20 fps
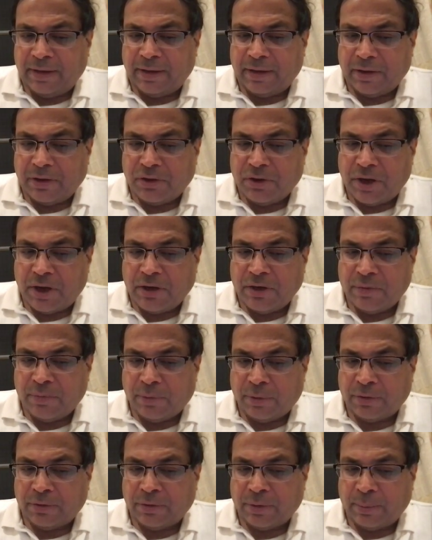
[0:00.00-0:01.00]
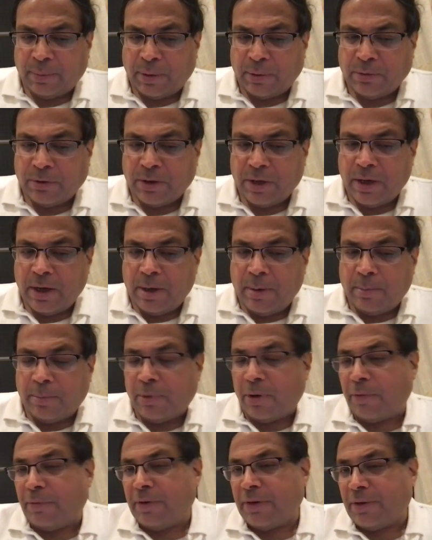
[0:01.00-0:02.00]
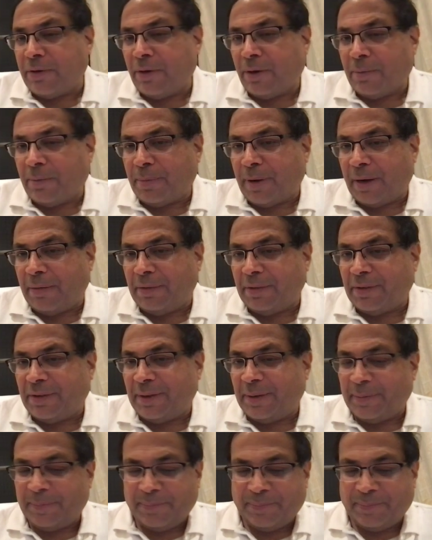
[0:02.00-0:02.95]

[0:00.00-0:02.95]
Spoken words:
that the change was about profit, not privacy.